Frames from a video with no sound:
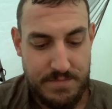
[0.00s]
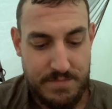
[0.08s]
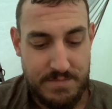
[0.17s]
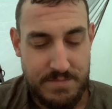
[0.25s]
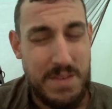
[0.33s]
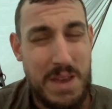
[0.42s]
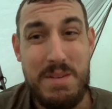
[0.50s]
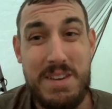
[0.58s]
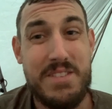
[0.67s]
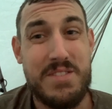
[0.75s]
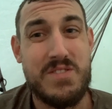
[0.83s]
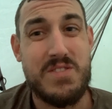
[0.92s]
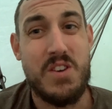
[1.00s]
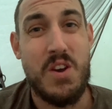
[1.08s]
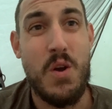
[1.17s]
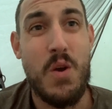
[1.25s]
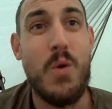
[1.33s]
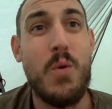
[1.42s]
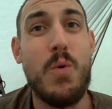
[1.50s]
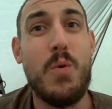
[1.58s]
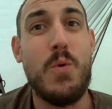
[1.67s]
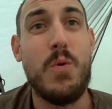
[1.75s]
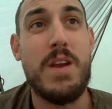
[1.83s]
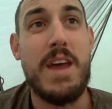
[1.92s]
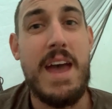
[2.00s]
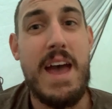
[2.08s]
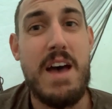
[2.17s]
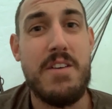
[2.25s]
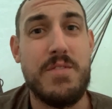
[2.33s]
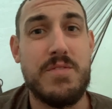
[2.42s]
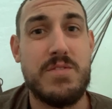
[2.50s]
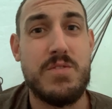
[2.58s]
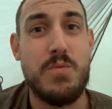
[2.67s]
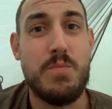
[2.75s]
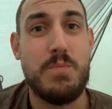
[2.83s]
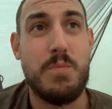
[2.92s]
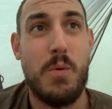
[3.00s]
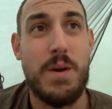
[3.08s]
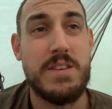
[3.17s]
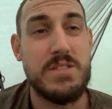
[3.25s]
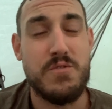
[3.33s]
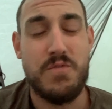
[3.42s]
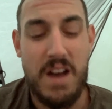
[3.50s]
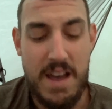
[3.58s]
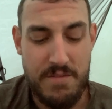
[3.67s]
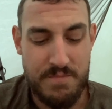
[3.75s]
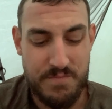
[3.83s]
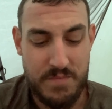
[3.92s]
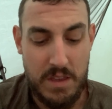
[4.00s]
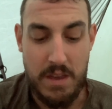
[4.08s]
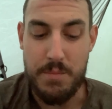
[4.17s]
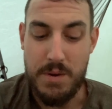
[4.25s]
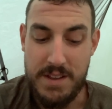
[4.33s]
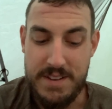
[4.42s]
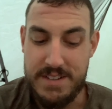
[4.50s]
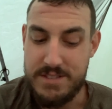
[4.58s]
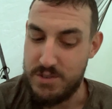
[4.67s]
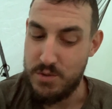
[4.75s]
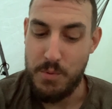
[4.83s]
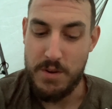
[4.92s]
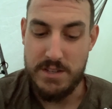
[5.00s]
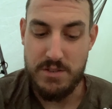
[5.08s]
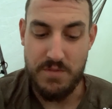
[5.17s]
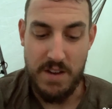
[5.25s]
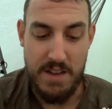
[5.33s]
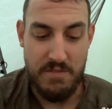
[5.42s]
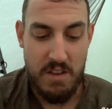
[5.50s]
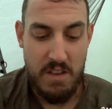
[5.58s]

maybe a two and a half, 2.25. Yeah, probably 2.25.